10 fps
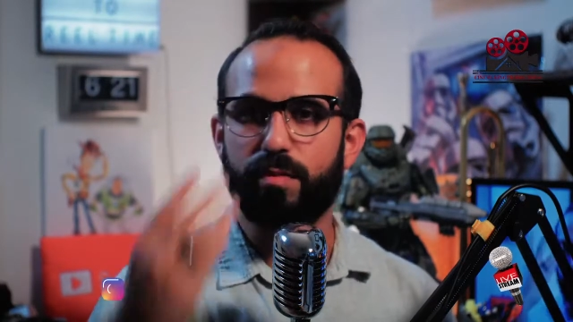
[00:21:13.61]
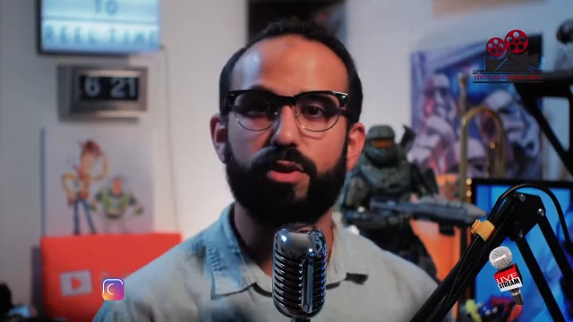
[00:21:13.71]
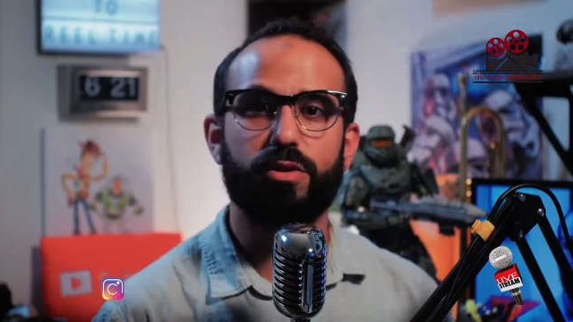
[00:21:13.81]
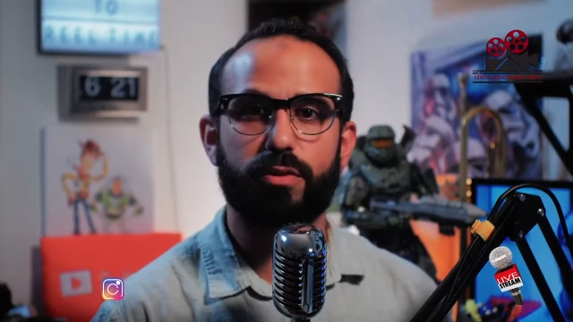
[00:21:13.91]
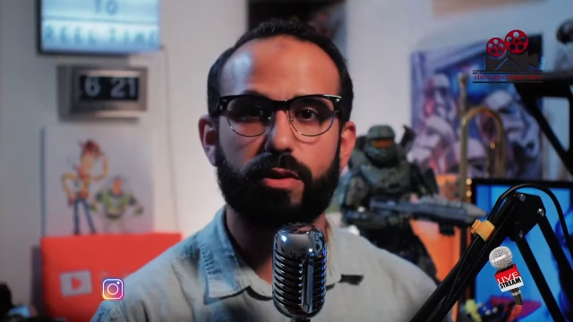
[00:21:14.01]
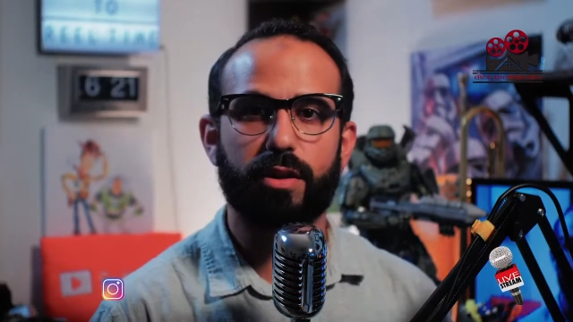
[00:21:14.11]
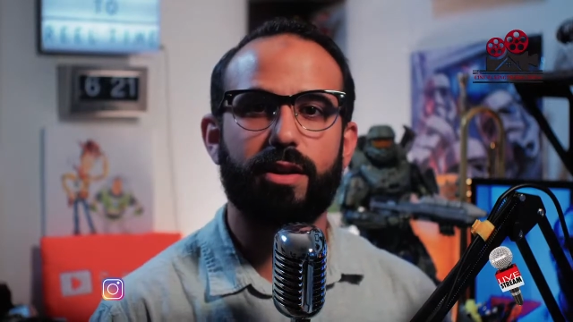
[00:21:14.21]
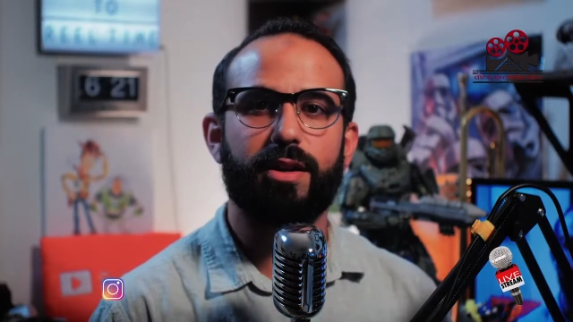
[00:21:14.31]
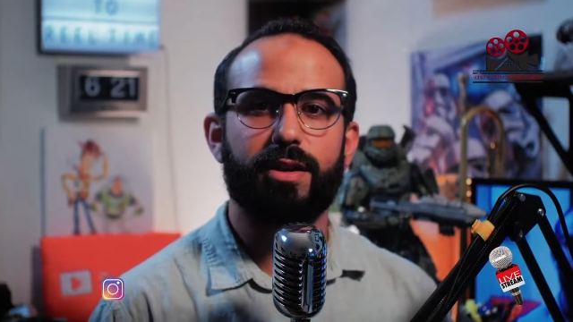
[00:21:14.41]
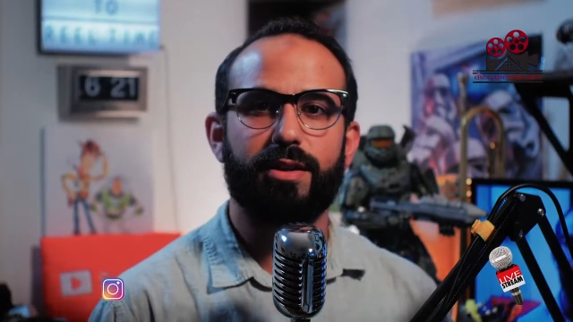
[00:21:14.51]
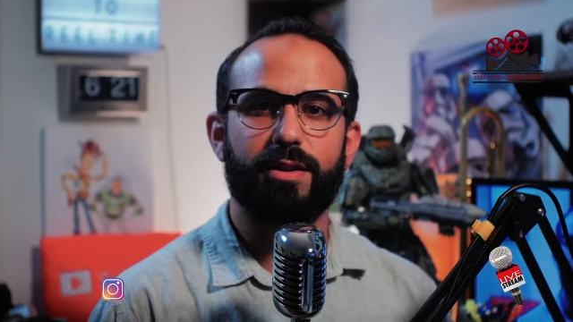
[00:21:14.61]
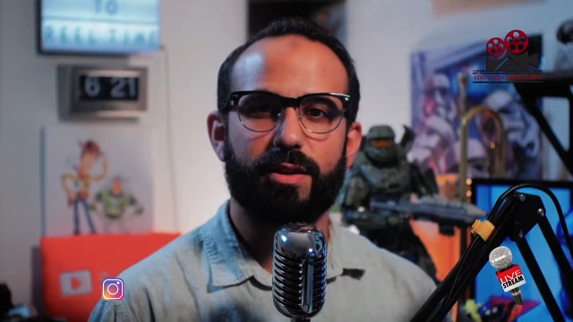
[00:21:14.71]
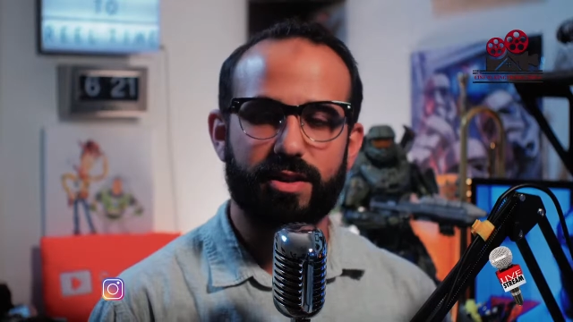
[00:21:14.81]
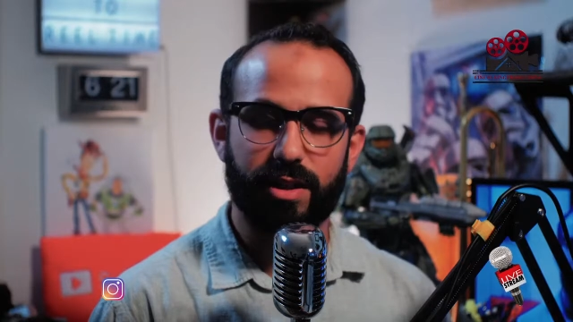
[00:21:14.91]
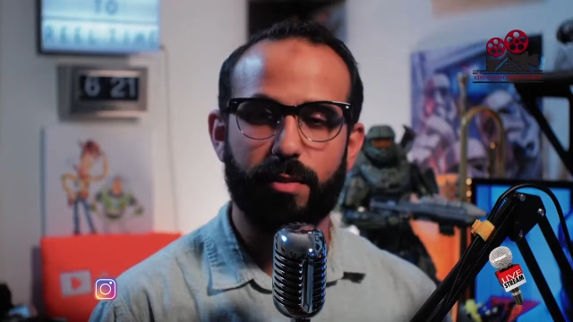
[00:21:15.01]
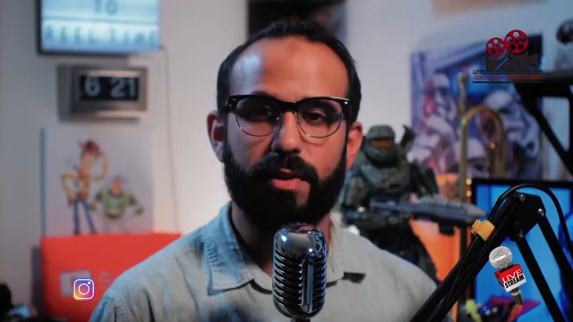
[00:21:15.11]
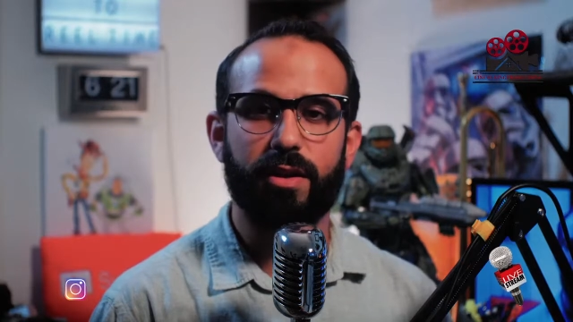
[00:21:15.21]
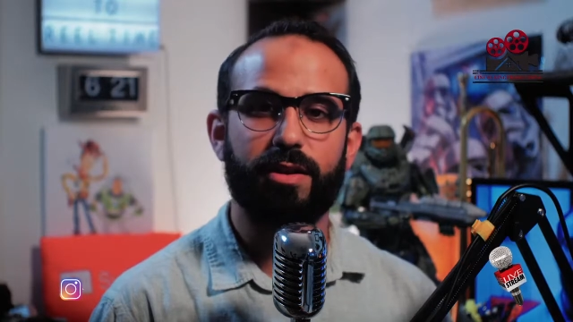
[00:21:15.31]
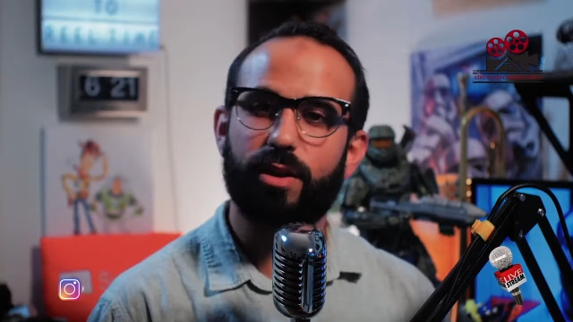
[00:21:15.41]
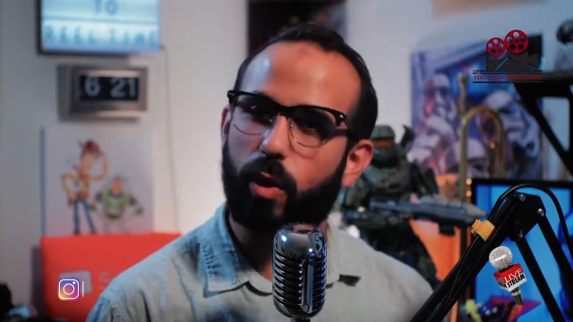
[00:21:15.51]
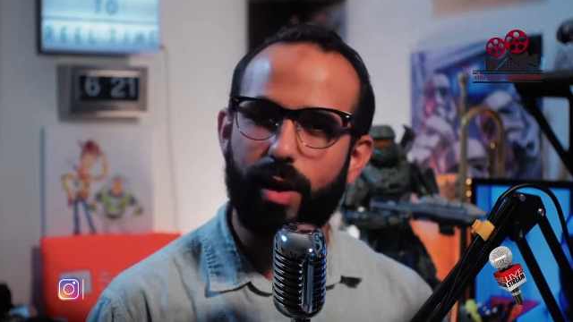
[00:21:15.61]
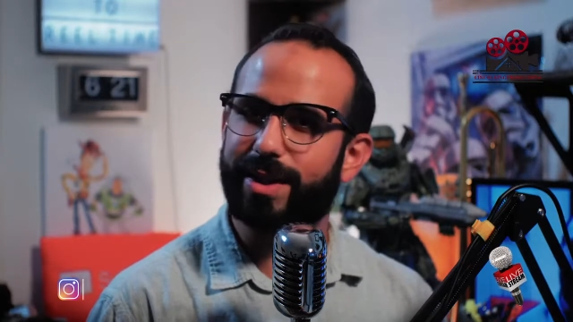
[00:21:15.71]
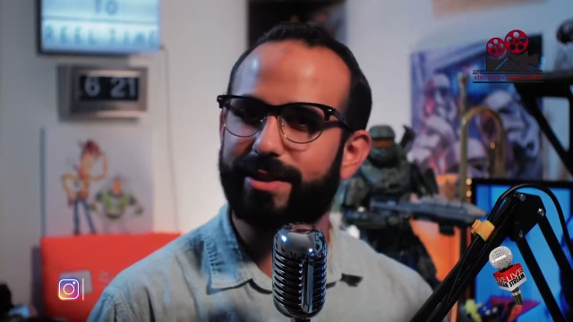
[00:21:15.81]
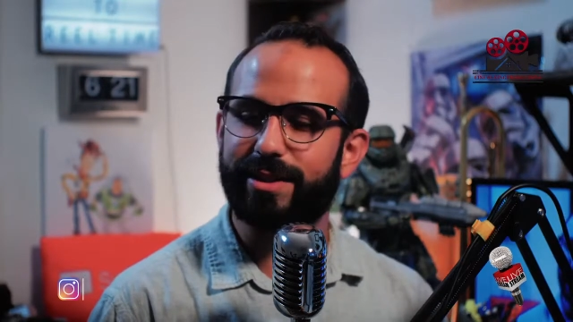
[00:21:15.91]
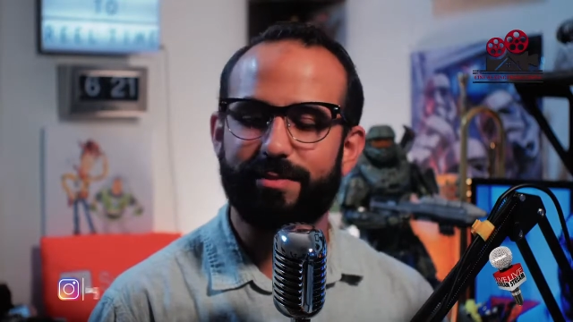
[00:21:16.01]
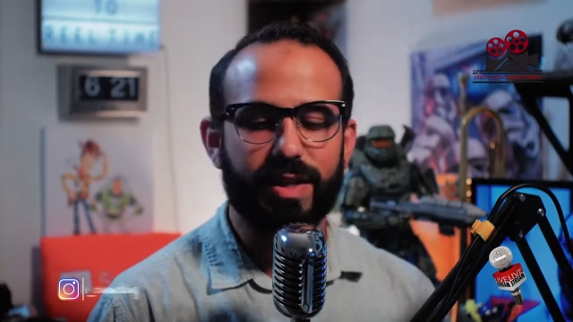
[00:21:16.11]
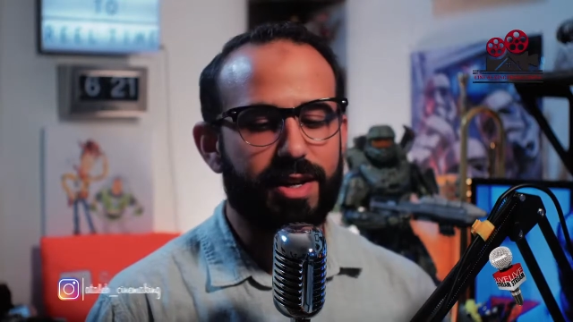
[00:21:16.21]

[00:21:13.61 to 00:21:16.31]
beautiful cinema quality.